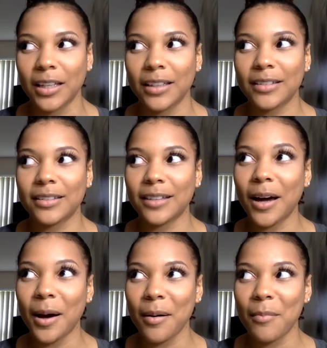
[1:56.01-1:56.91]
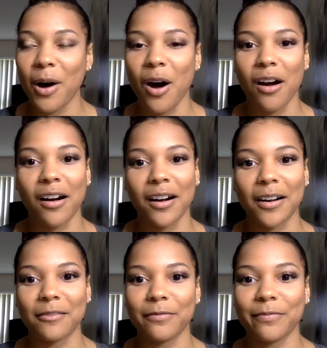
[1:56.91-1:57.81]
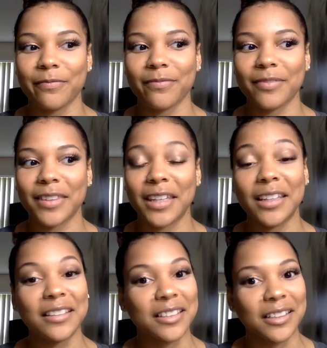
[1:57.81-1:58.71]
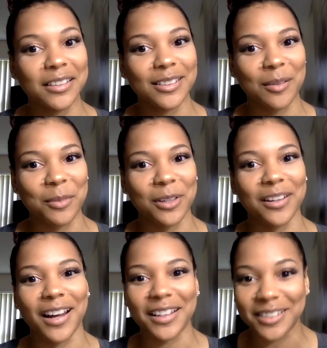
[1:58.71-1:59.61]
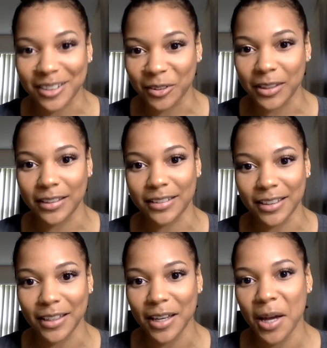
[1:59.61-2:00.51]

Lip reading: Some are easy, some are not so easy.